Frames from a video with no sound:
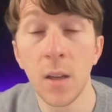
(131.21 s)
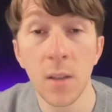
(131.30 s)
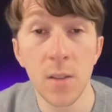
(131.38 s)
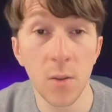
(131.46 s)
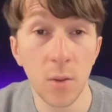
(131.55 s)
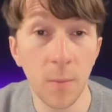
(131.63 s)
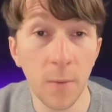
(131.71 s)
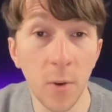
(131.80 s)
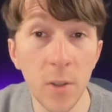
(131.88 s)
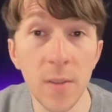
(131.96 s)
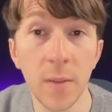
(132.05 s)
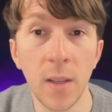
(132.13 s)
So the
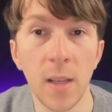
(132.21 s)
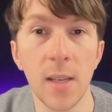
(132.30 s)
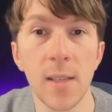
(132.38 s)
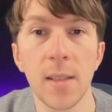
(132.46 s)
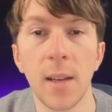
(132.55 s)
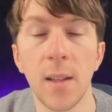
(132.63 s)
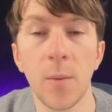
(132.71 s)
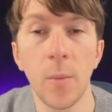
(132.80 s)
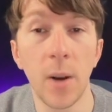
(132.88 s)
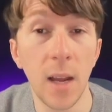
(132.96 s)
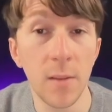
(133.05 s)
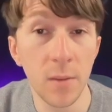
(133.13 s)
first thing is that we
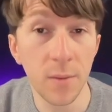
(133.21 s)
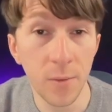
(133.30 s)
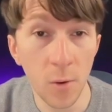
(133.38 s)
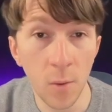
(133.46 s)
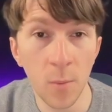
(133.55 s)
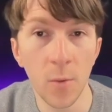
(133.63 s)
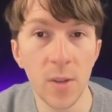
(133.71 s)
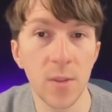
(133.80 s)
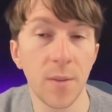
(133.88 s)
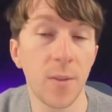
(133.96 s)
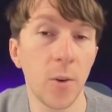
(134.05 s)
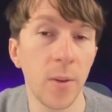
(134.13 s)
will have a form with the
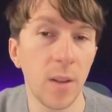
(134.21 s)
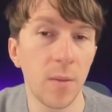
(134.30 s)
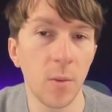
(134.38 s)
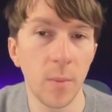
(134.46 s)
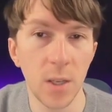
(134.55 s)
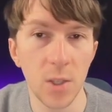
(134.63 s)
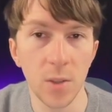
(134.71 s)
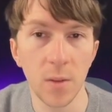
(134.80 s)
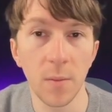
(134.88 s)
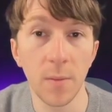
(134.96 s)
following information: